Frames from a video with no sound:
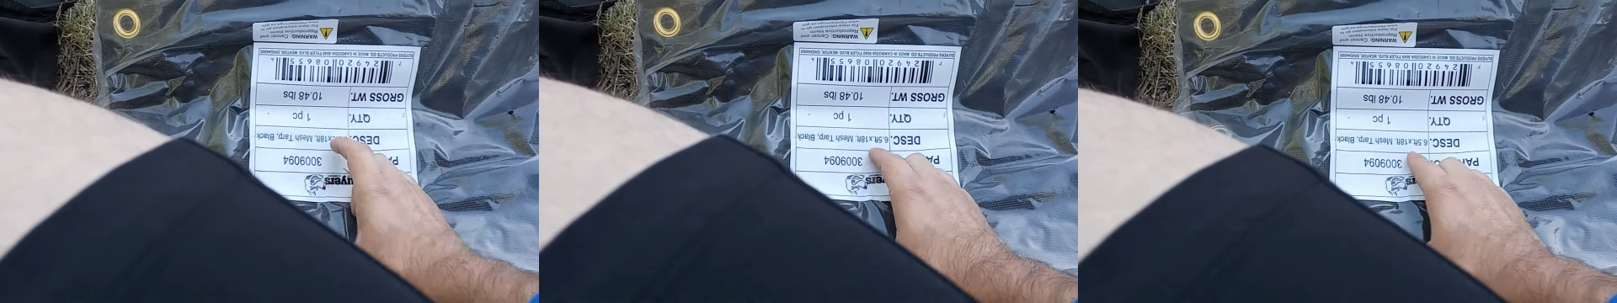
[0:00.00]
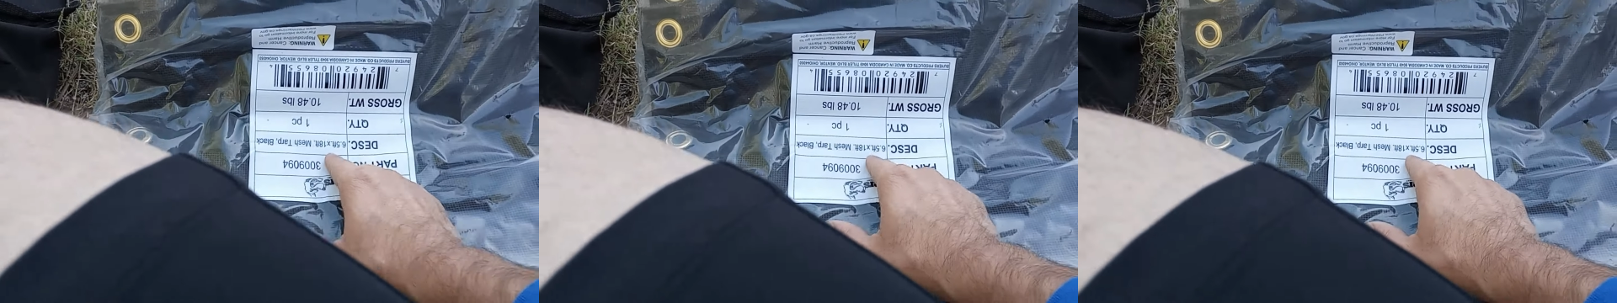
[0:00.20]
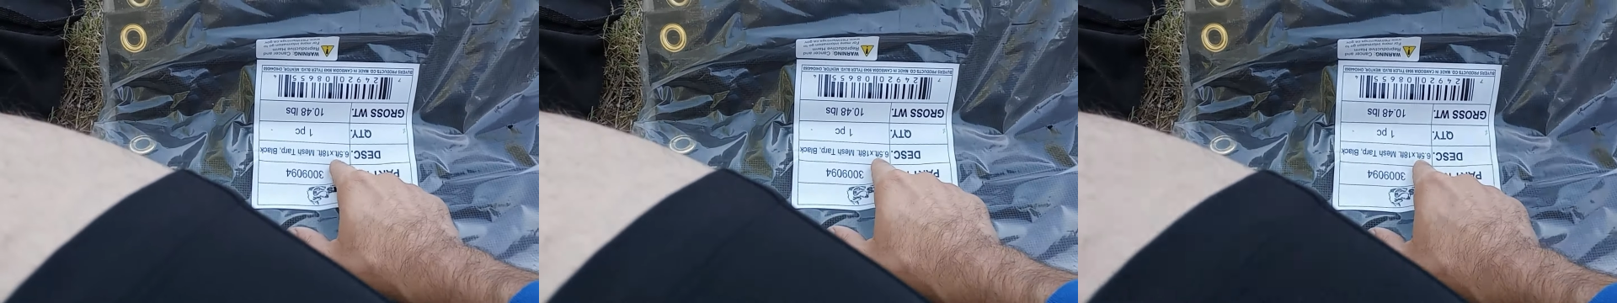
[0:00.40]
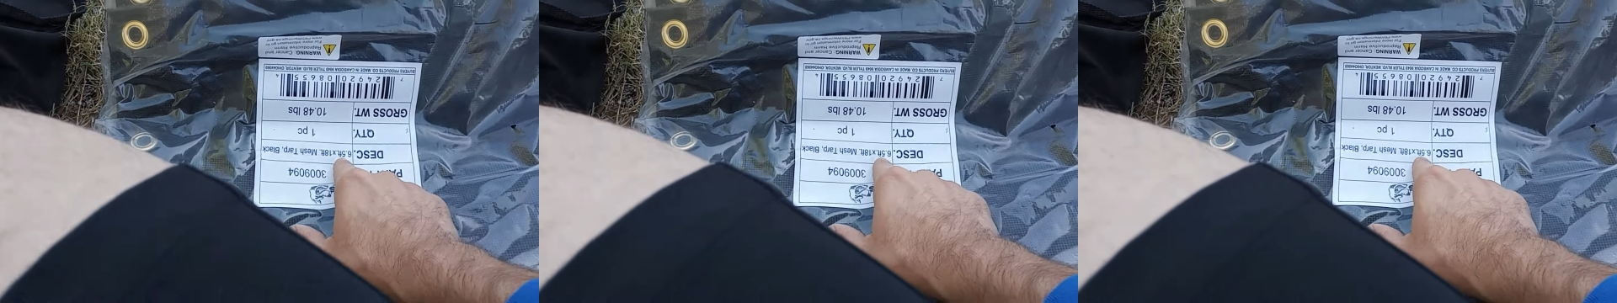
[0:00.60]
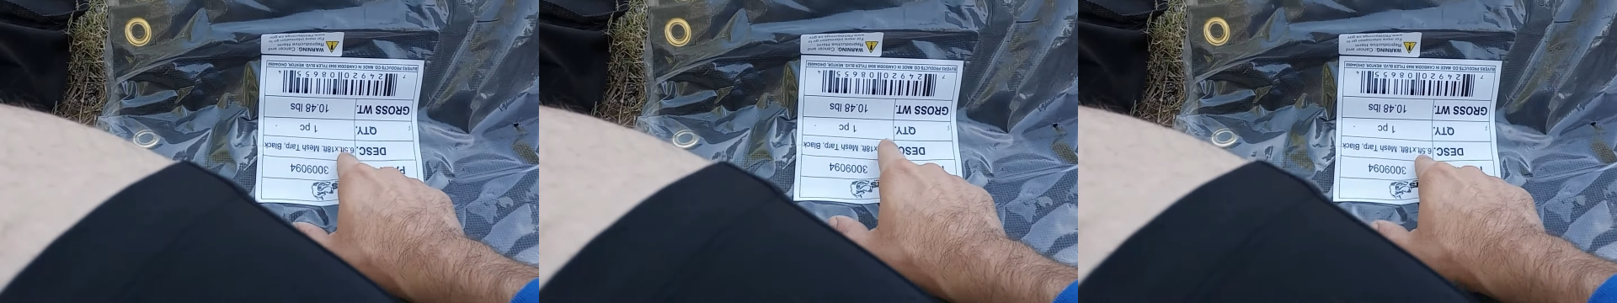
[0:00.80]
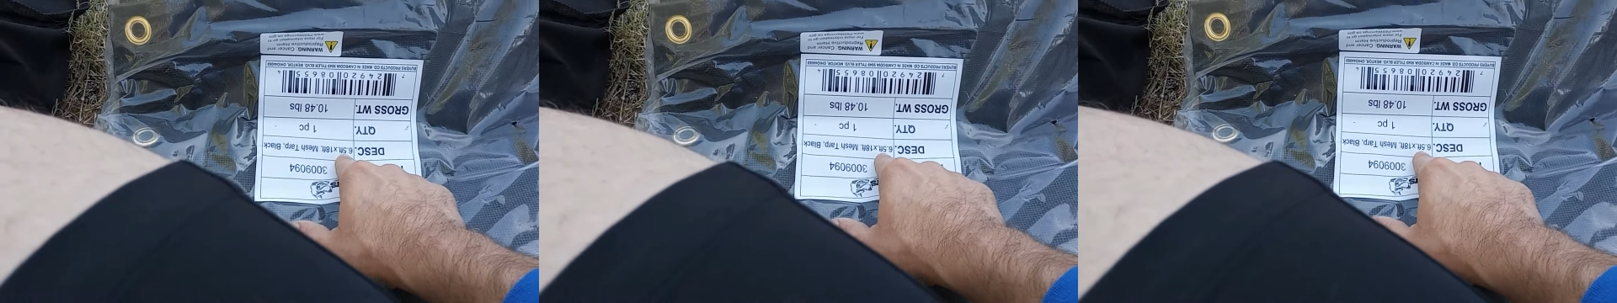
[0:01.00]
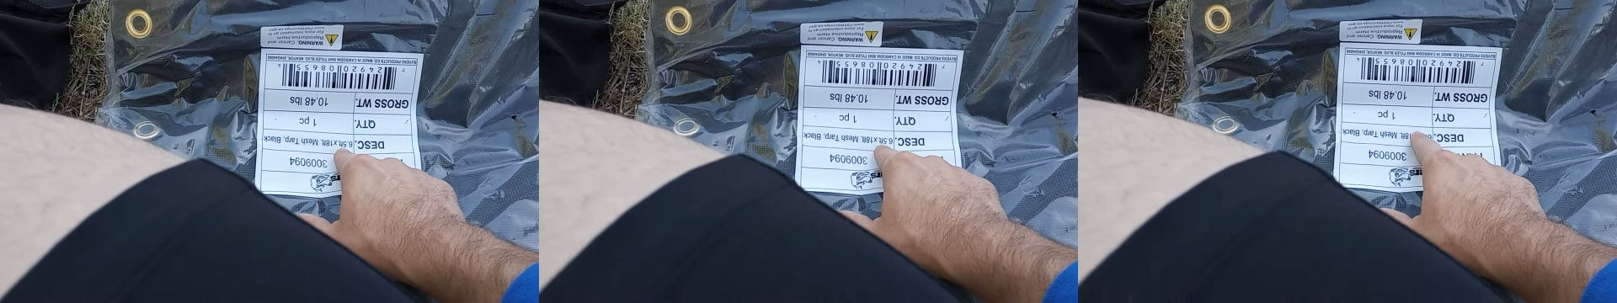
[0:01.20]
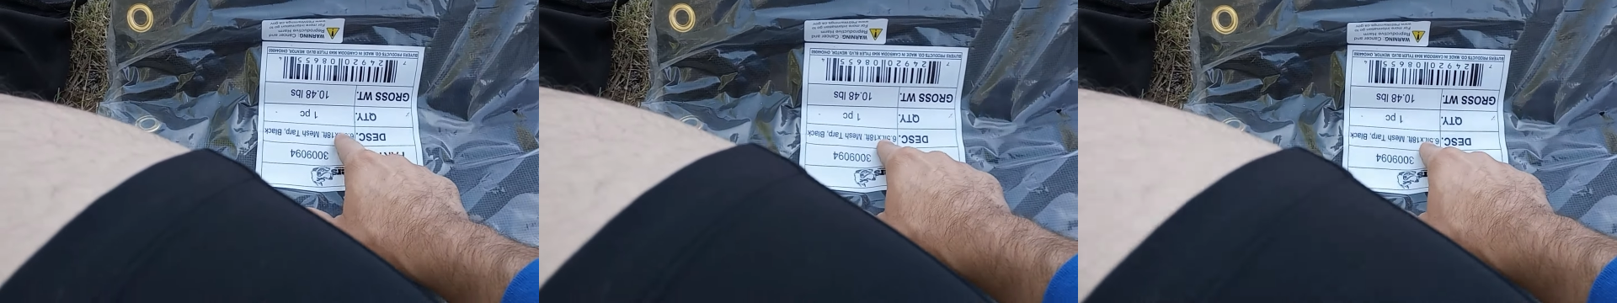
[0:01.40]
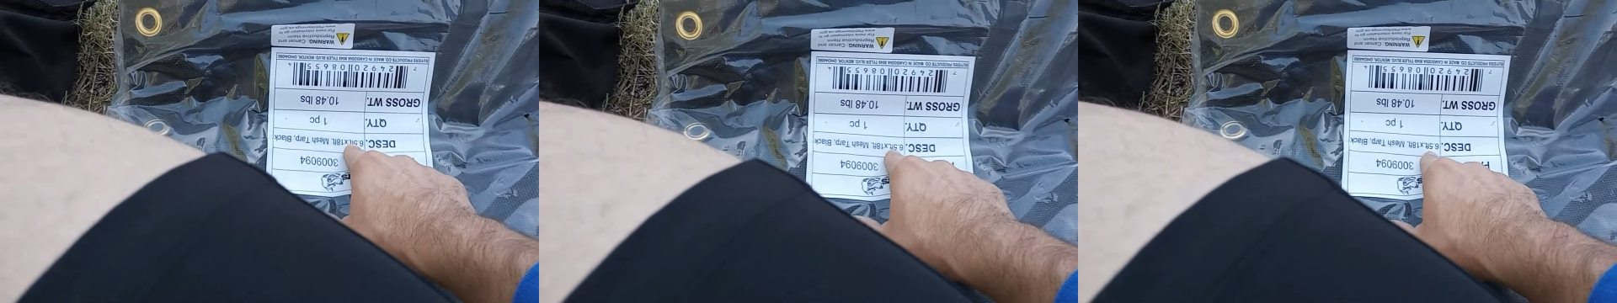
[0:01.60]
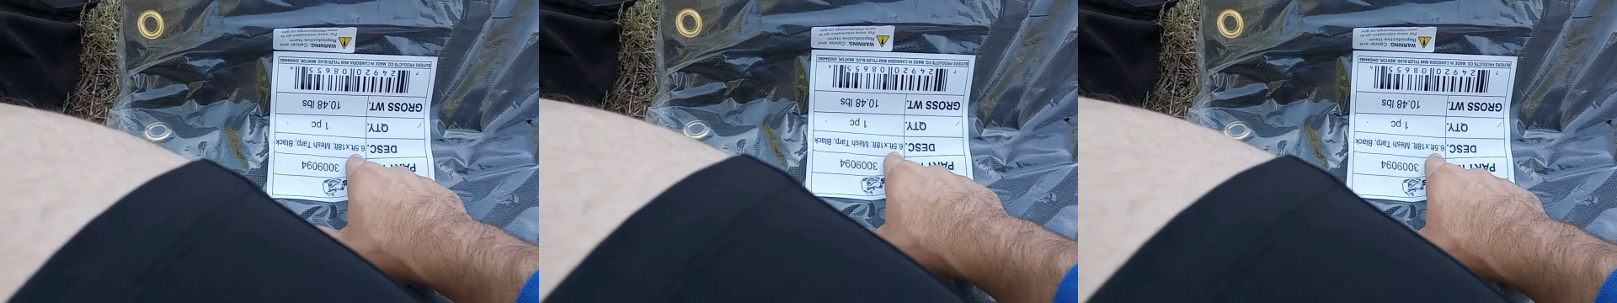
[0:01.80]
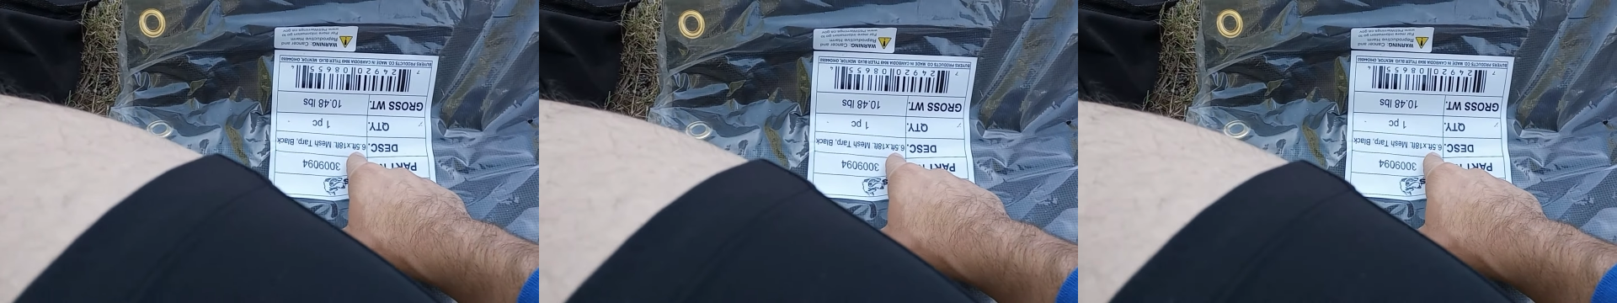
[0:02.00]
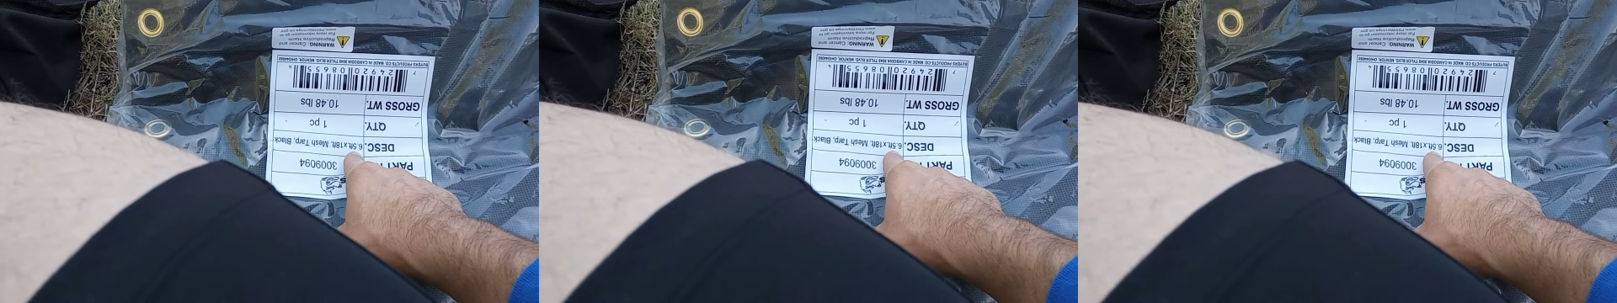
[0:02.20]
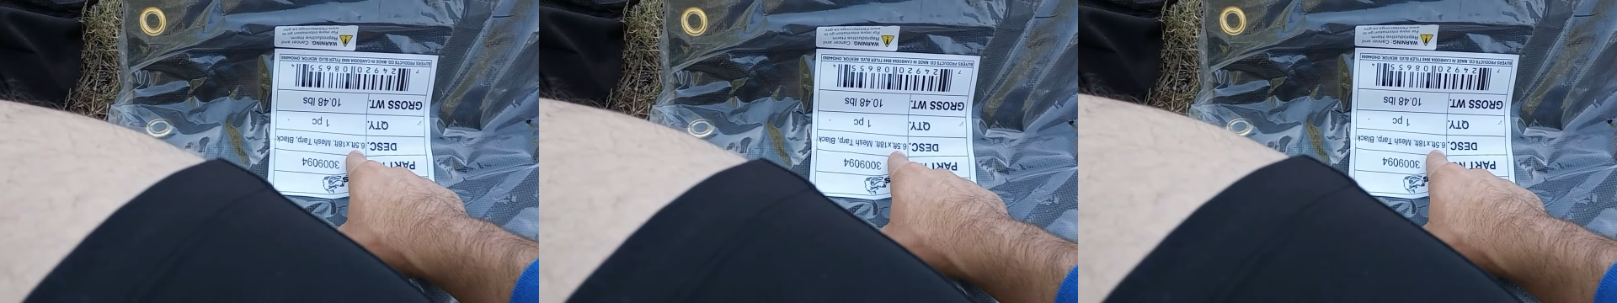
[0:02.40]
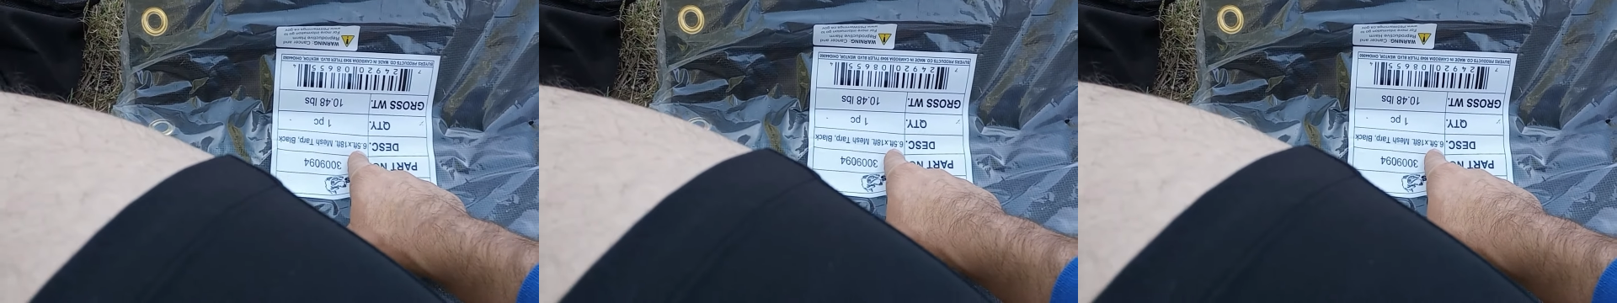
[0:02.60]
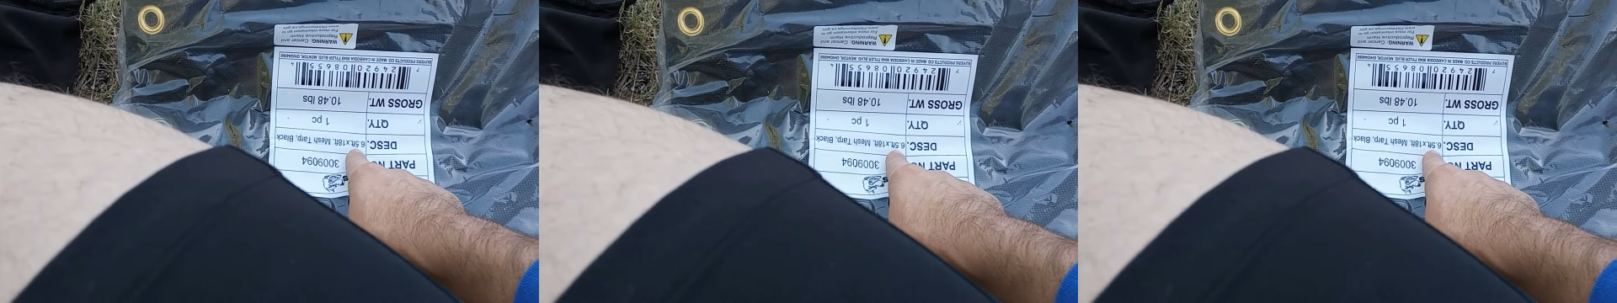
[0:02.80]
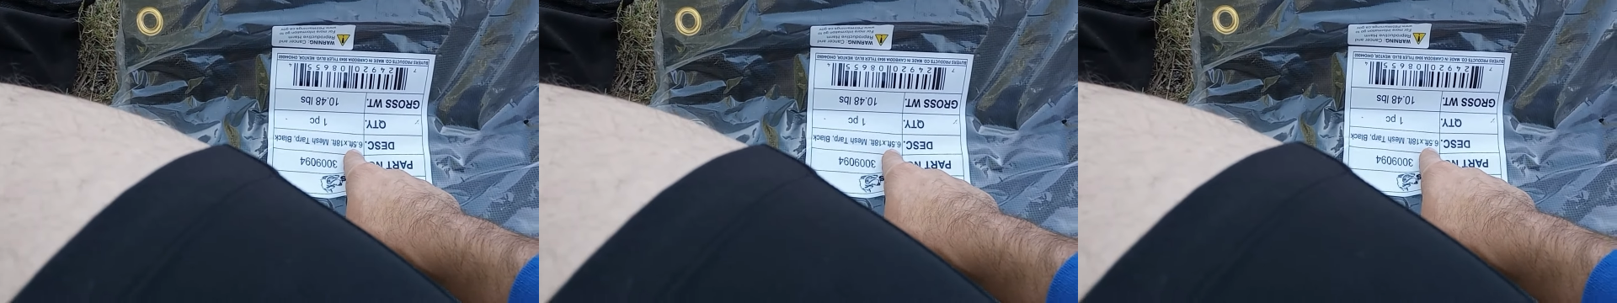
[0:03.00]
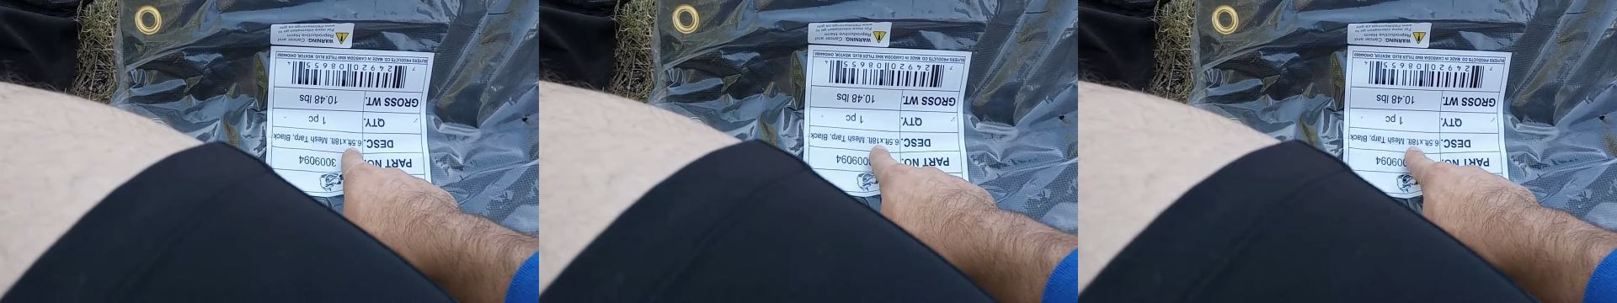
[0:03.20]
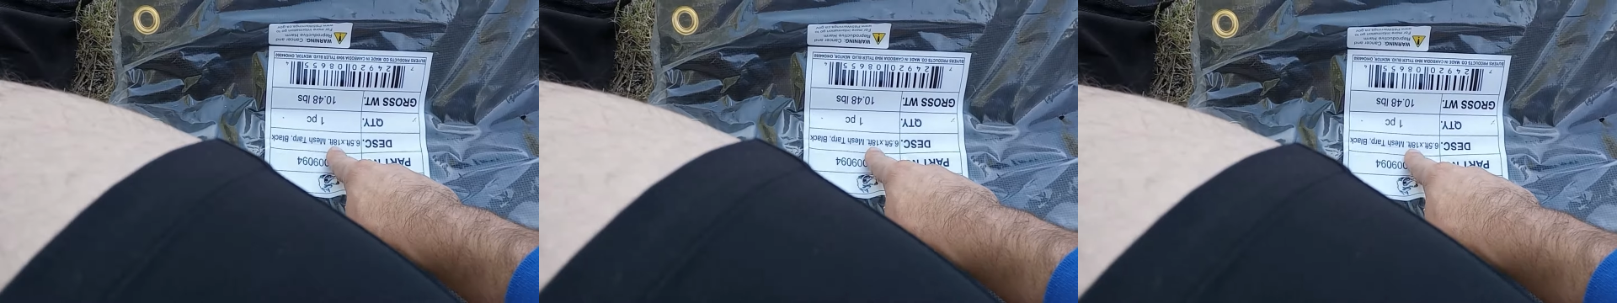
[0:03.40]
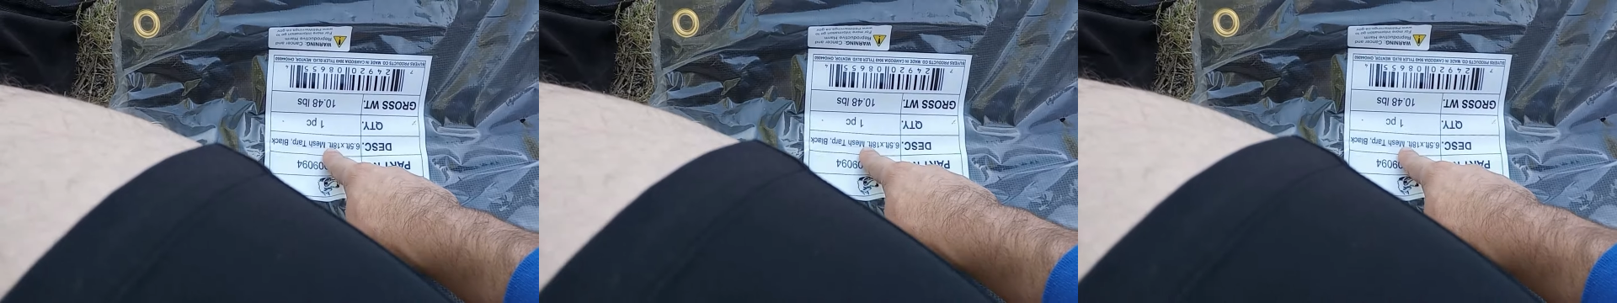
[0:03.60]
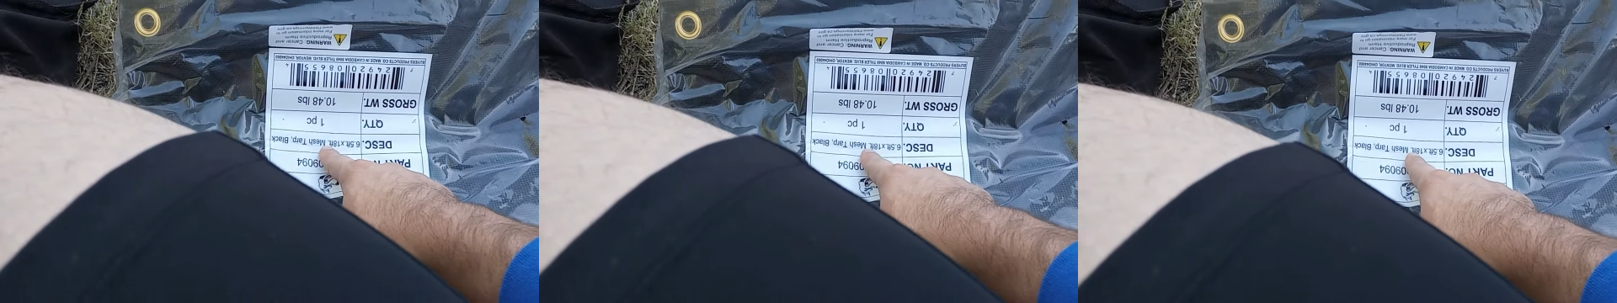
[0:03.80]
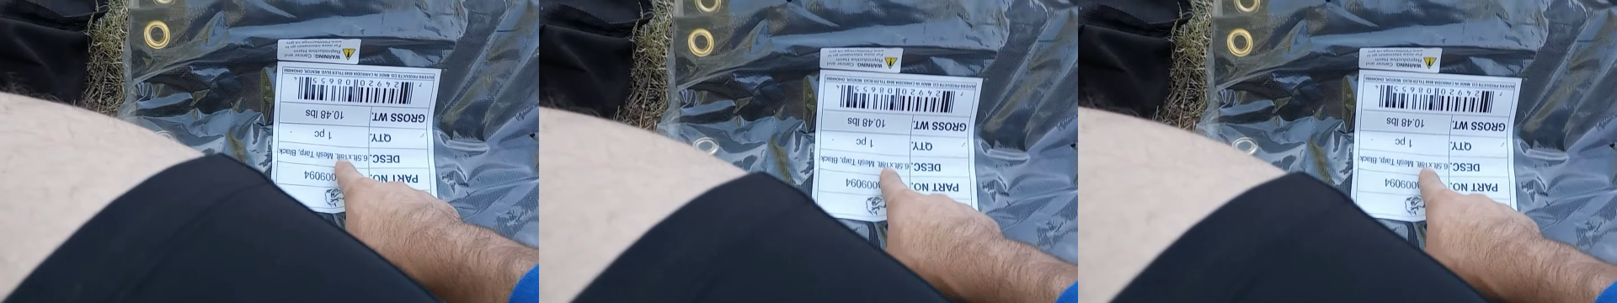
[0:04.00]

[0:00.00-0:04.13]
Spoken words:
Nobody's mouth can be seen.